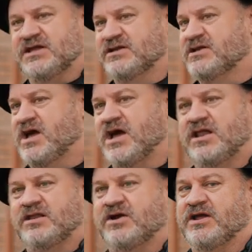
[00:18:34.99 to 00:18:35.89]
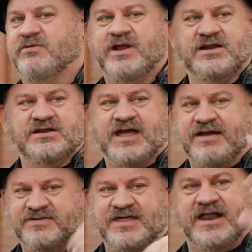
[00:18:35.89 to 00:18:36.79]
Getting done. They're getting ready to,
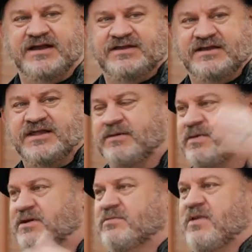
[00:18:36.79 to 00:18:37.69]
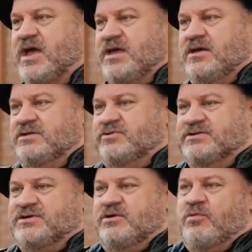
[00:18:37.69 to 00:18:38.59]
after that, they take me to my
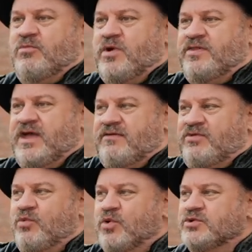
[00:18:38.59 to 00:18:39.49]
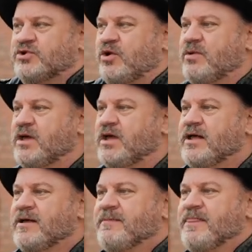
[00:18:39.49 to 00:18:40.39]
dressing room where they have the wardrobe.
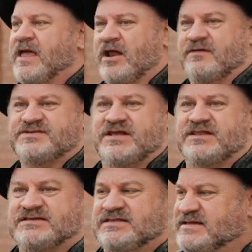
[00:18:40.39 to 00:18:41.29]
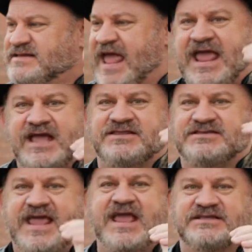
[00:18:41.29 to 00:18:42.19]
And all of a sudden, these
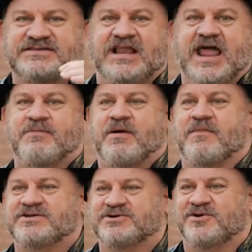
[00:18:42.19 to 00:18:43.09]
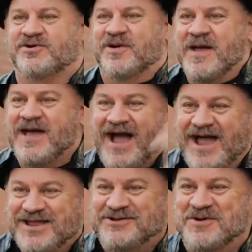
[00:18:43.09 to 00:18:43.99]
hands clamp on my shoulder.
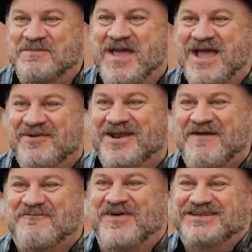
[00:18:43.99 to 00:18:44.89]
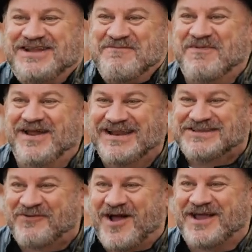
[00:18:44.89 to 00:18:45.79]
How you doing, man? We're going to have fun today, buddy.
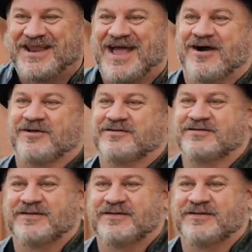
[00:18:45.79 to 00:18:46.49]
Let's rock it out.